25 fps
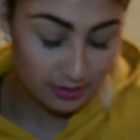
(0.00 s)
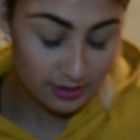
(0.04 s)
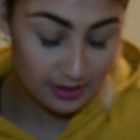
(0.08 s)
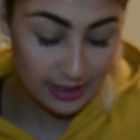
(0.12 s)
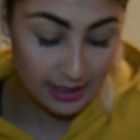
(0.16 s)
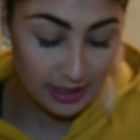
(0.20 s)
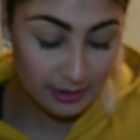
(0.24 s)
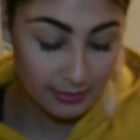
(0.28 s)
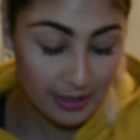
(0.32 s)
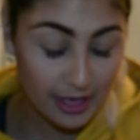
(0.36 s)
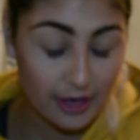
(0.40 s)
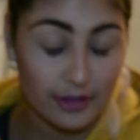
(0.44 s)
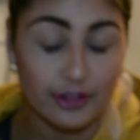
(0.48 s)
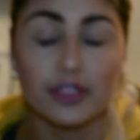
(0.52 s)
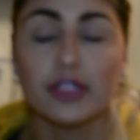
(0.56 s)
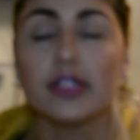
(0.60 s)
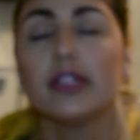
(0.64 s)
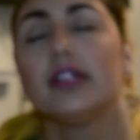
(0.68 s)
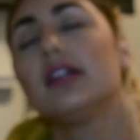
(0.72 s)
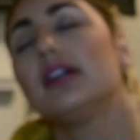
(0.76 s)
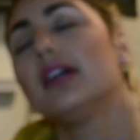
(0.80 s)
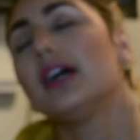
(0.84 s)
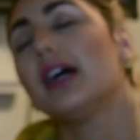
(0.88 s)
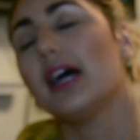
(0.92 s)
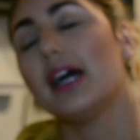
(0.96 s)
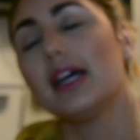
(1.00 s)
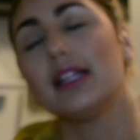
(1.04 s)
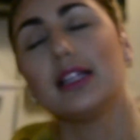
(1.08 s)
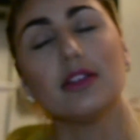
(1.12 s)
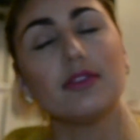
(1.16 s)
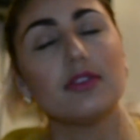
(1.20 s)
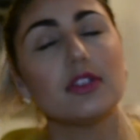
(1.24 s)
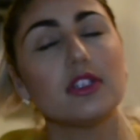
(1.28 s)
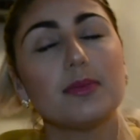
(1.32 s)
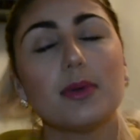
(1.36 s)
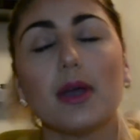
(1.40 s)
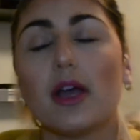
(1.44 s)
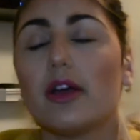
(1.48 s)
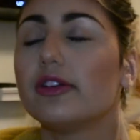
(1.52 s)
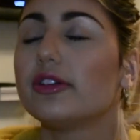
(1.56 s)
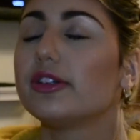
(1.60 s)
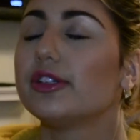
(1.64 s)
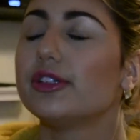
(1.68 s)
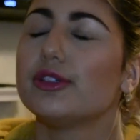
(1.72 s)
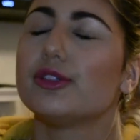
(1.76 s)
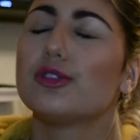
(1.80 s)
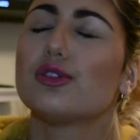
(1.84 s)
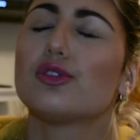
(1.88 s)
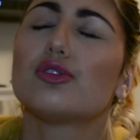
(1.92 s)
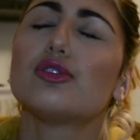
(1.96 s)
Setting Powder. I love this powder.
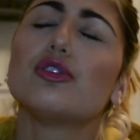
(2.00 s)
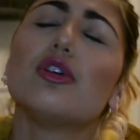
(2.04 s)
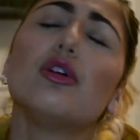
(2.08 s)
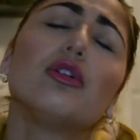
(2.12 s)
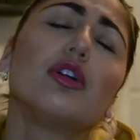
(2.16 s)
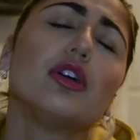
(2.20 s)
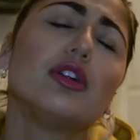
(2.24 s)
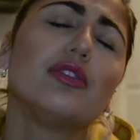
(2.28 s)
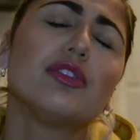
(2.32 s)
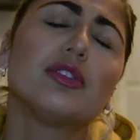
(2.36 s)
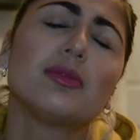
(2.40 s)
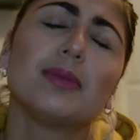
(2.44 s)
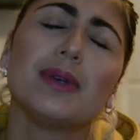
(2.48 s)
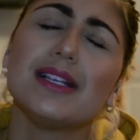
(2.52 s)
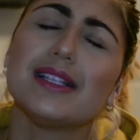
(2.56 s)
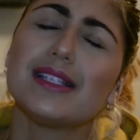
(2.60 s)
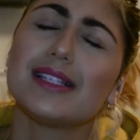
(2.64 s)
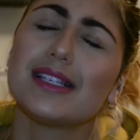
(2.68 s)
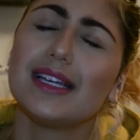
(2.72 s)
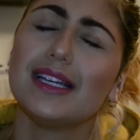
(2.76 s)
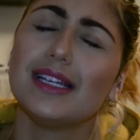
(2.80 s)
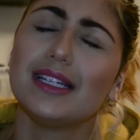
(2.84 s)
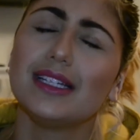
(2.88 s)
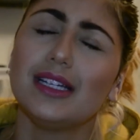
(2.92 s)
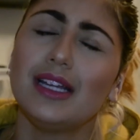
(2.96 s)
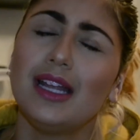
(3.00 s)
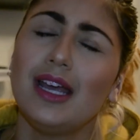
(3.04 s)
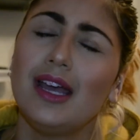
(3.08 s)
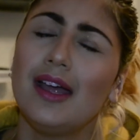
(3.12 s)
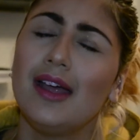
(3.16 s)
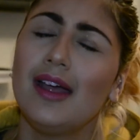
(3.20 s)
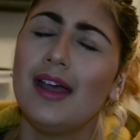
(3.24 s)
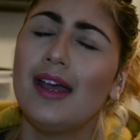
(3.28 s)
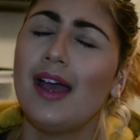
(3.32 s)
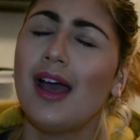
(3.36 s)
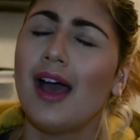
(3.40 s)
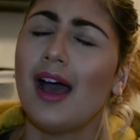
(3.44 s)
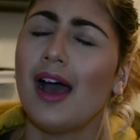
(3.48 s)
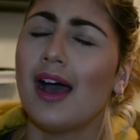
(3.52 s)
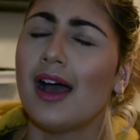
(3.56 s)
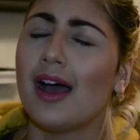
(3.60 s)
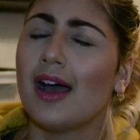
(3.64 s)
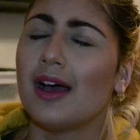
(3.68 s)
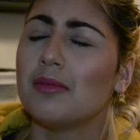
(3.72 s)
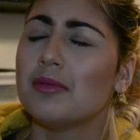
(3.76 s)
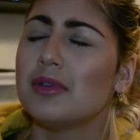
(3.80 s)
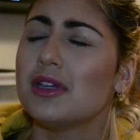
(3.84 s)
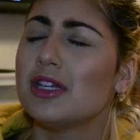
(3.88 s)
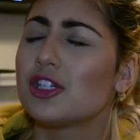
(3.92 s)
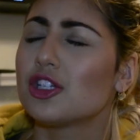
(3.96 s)
It is so good for my skin.
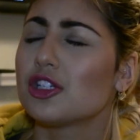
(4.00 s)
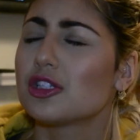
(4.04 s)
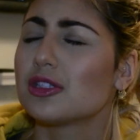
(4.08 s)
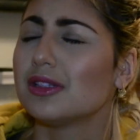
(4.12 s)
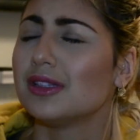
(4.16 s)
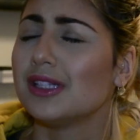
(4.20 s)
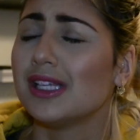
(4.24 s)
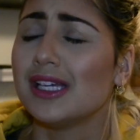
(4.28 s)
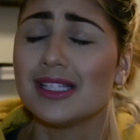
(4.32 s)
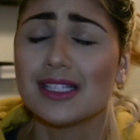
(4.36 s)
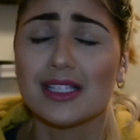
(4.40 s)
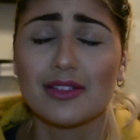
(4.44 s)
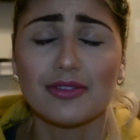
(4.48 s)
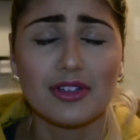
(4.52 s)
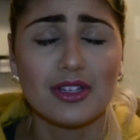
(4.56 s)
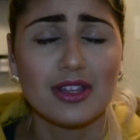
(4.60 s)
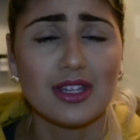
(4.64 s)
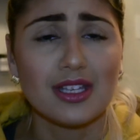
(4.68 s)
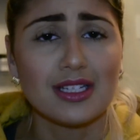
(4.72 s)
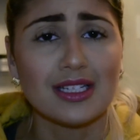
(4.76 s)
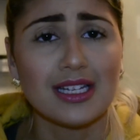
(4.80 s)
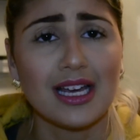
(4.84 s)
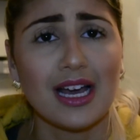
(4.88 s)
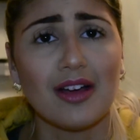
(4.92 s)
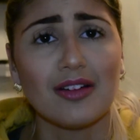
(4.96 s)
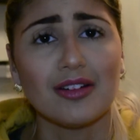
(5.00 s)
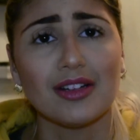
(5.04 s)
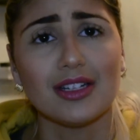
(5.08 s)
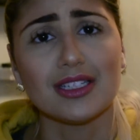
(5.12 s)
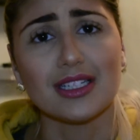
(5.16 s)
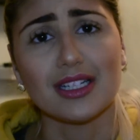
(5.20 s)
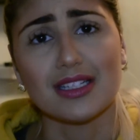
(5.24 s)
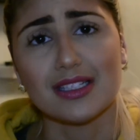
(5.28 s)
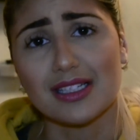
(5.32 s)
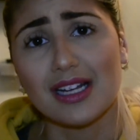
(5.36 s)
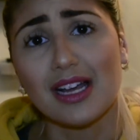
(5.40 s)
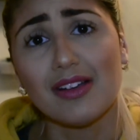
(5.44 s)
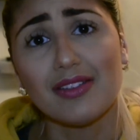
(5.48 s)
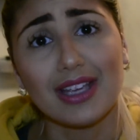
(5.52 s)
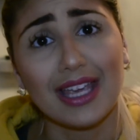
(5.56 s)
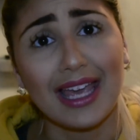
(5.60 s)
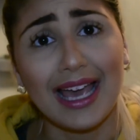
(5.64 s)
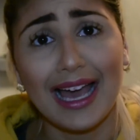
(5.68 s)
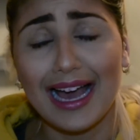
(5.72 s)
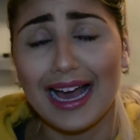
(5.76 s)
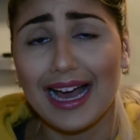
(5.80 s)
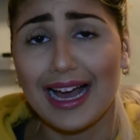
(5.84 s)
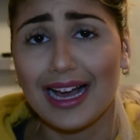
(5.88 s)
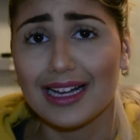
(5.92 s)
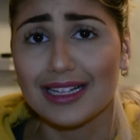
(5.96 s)
It just lays everything down. It doesn't have a
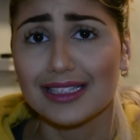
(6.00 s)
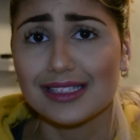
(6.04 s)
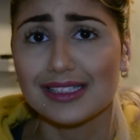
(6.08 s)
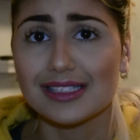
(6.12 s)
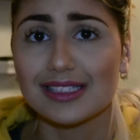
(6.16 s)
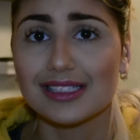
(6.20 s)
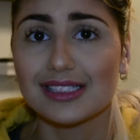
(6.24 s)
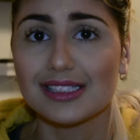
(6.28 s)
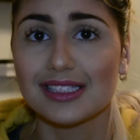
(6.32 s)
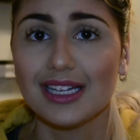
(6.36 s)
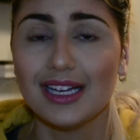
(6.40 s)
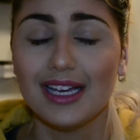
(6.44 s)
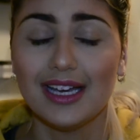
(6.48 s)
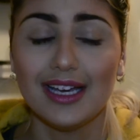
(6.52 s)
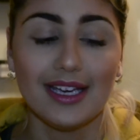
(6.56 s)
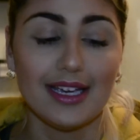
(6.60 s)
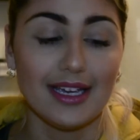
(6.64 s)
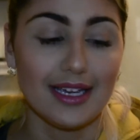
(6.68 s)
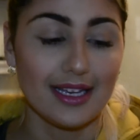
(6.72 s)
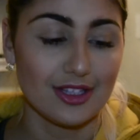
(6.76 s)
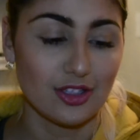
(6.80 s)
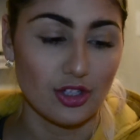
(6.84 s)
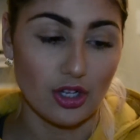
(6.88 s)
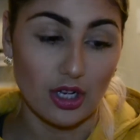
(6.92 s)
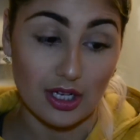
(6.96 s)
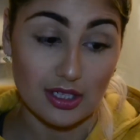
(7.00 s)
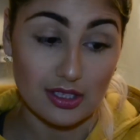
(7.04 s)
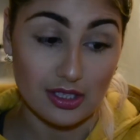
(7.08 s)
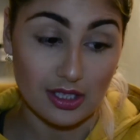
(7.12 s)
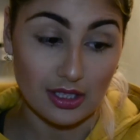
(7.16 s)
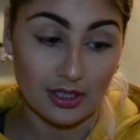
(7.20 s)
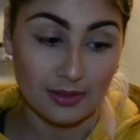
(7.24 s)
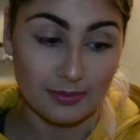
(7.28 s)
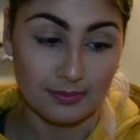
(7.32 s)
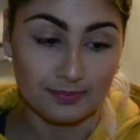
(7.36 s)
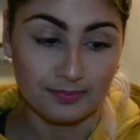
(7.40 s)
cast. It's awesome.